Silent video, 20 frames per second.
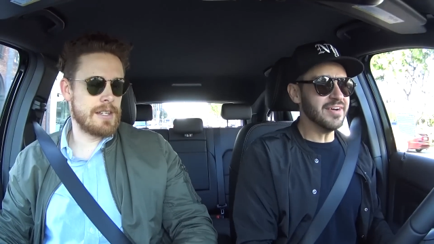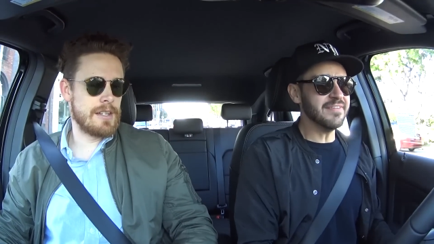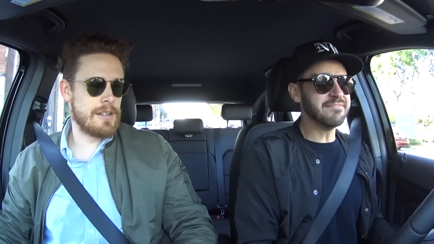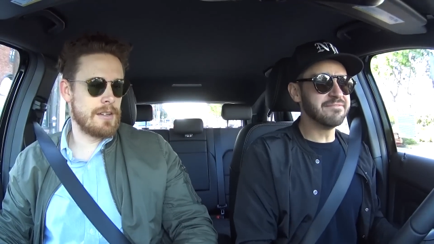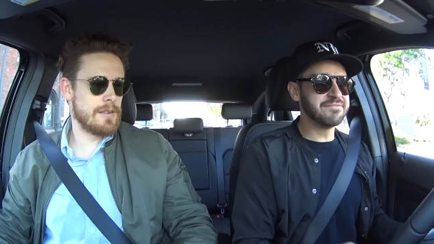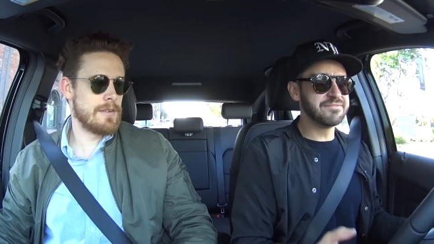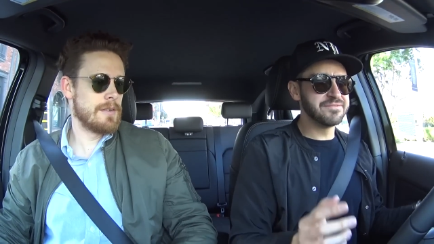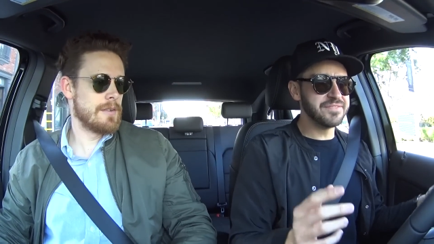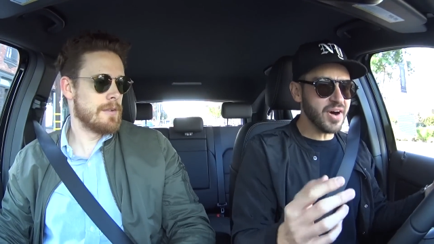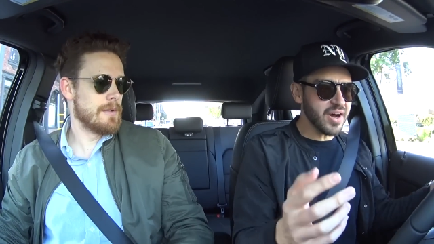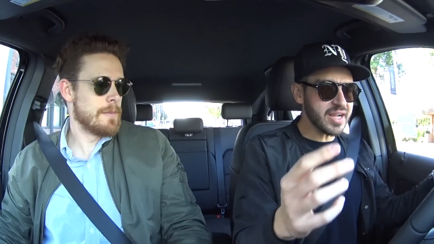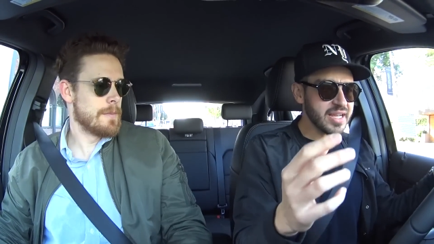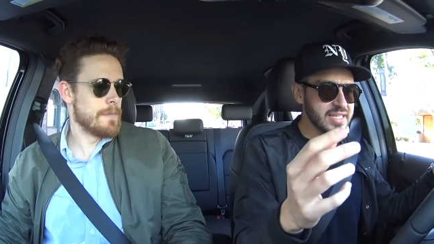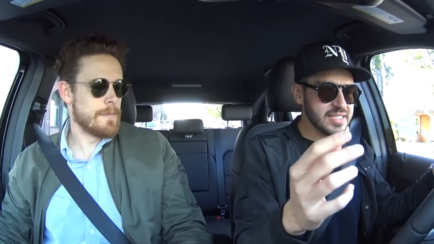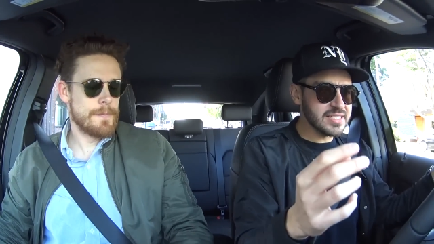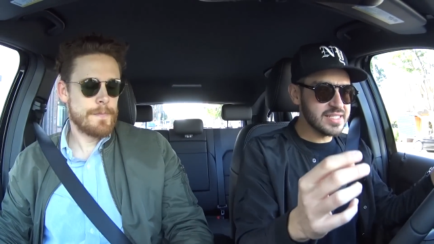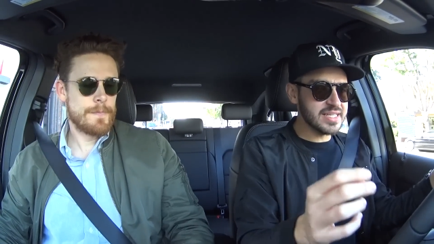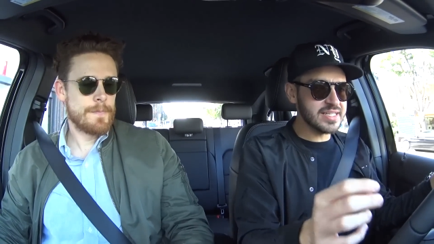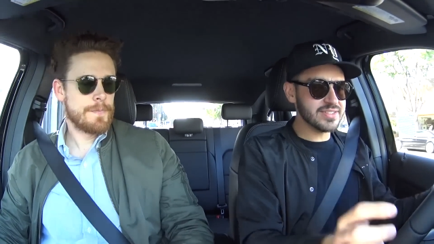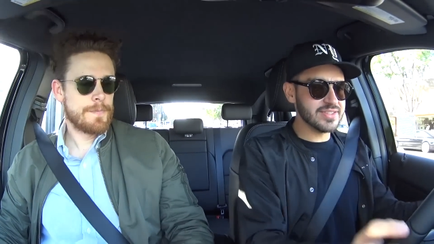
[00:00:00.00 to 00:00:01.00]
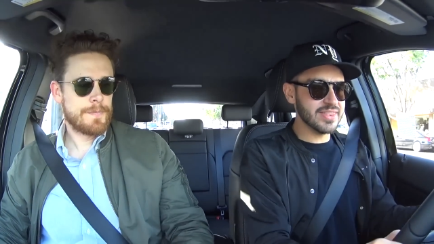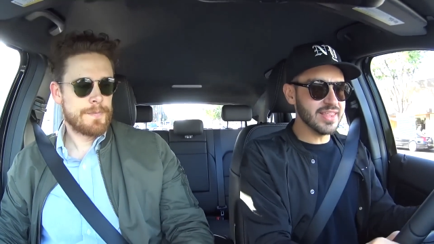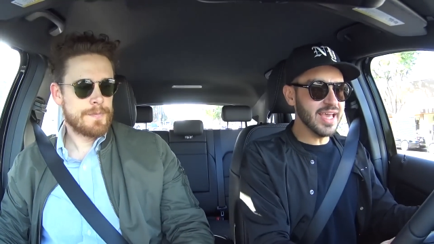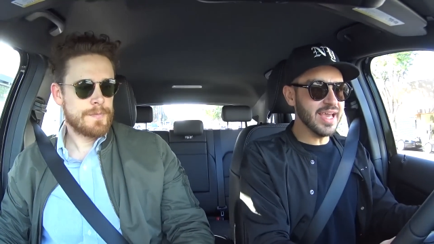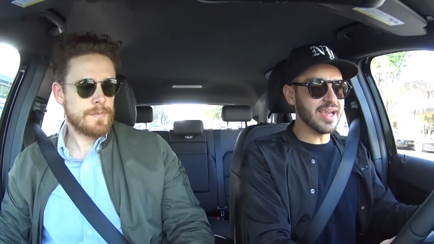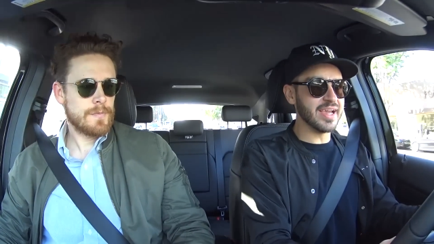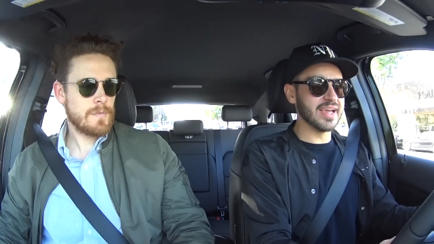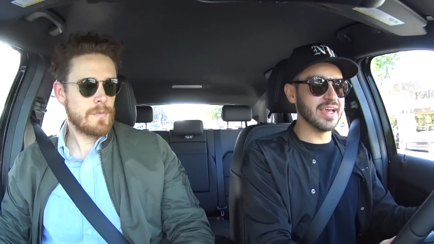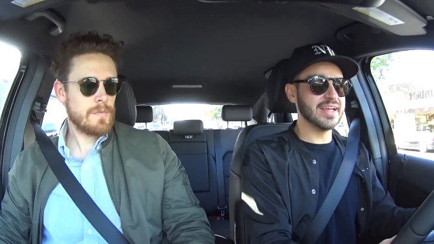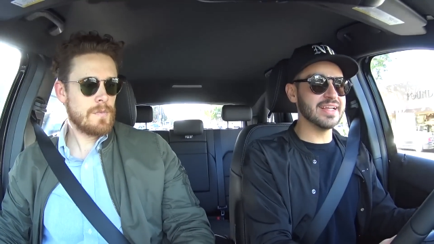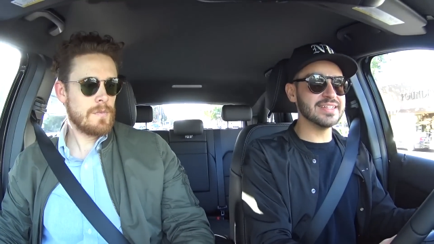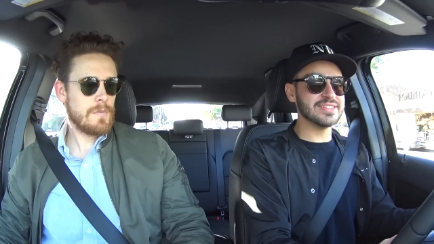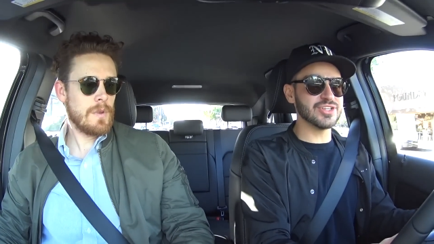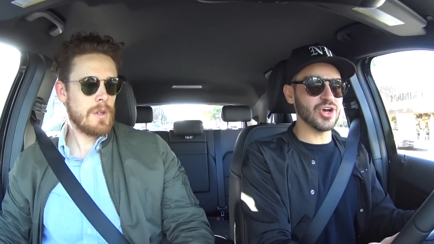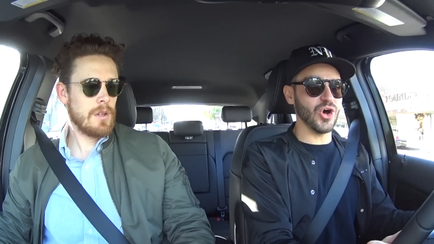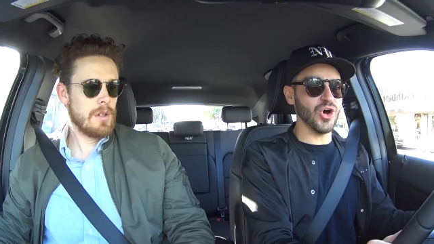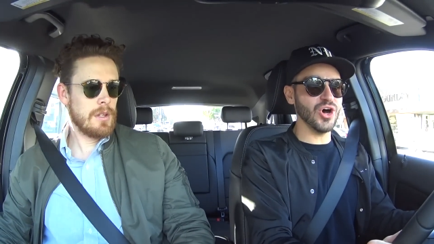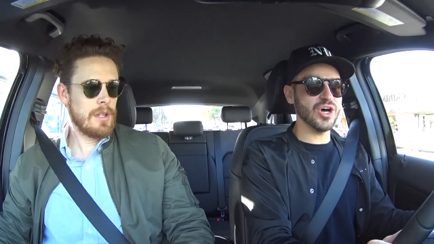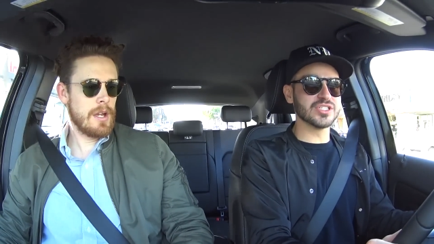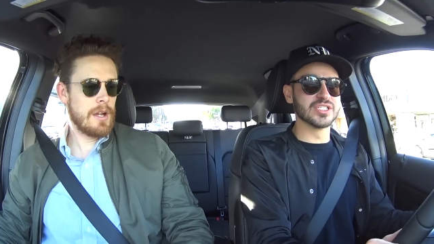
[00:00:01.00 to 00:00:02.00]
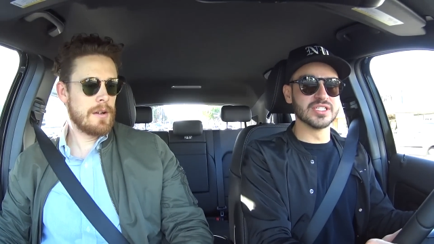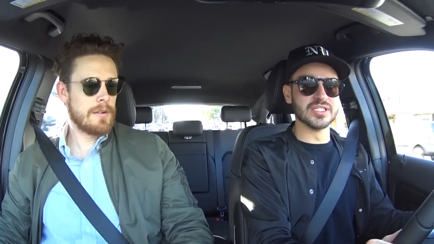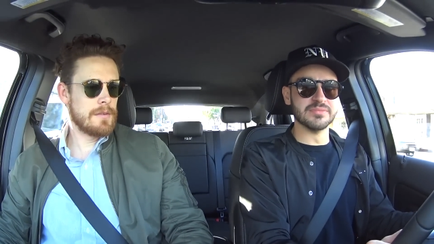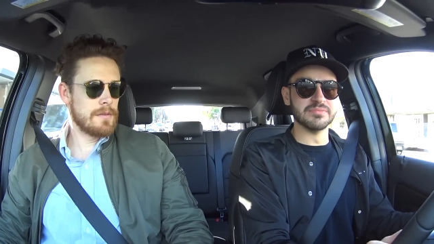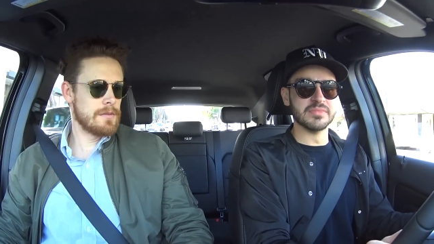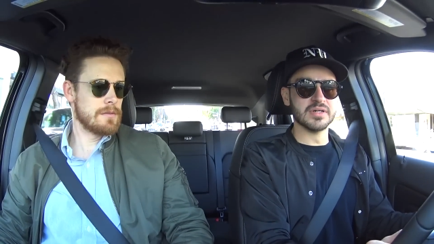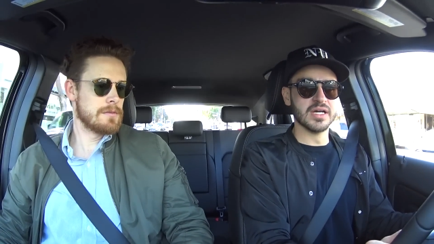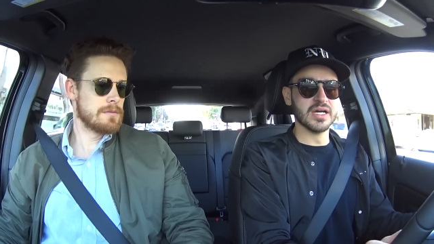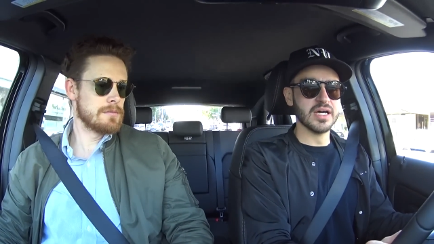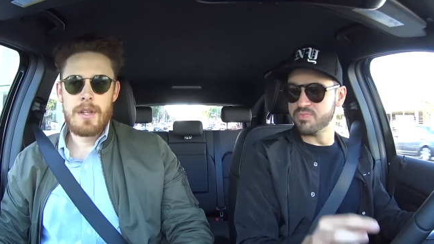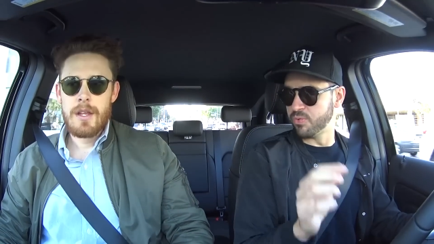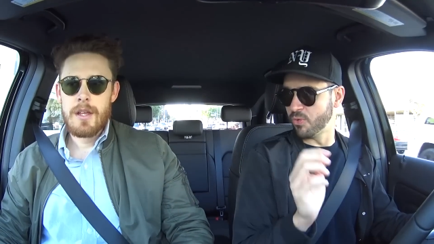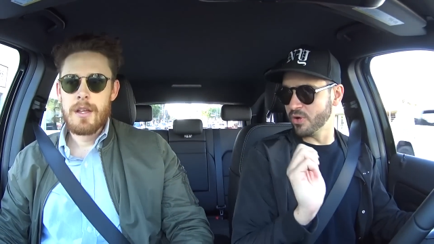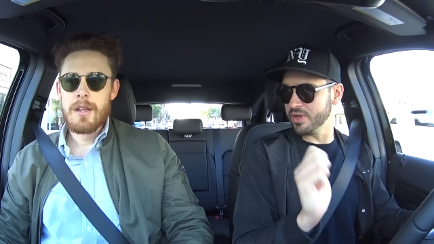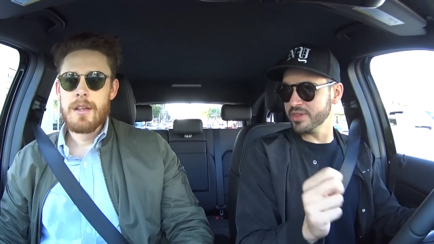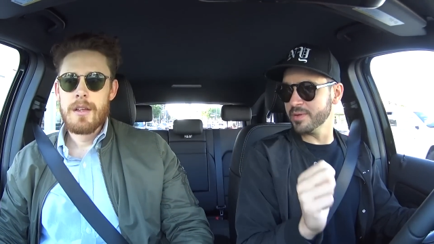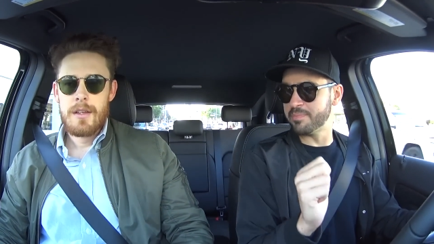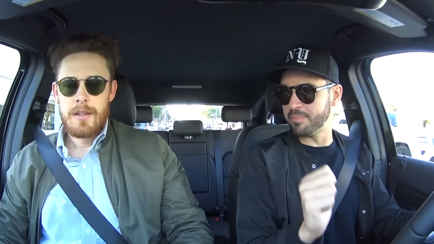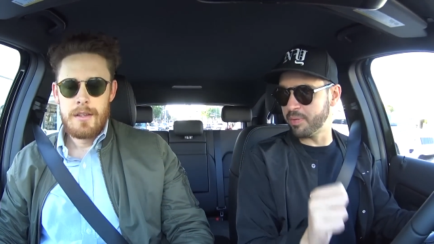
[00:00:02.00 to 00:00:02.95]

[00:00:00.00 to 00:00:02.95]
Speaker 1: What the fuck is this thing? And it's awesome. Yeah. For the